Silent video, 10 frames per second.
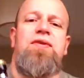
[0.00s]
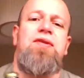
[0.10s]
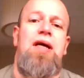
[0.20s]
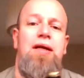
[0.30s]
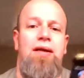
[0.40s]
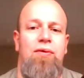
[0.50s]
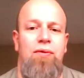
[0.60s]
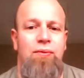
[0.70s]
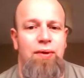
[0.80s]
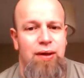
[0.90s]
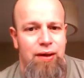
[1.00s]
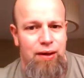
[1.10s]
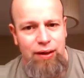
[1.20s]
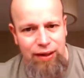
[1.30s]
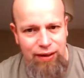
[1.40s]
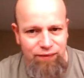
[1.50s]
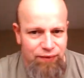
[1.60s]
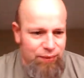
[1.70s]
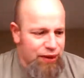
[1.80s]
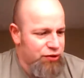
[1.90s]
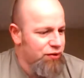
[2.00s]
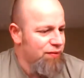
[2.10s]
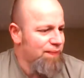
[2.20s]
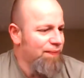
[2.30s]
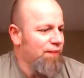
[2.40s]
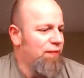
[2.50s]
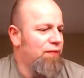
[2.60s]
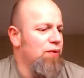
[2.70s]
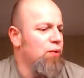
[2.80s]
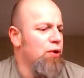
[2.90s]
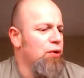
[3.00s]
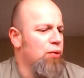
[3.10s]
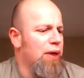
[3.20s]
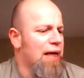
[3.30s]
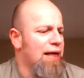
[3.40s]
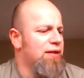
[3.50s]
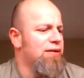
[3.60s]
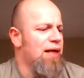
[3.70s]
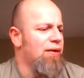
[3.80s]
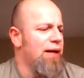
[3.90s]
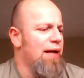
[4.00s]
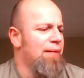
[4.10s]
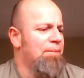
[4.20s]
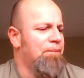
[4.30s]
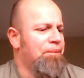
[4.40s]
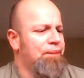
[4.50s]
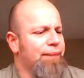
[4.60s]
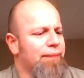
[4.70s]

of technical information for all you geeks out there.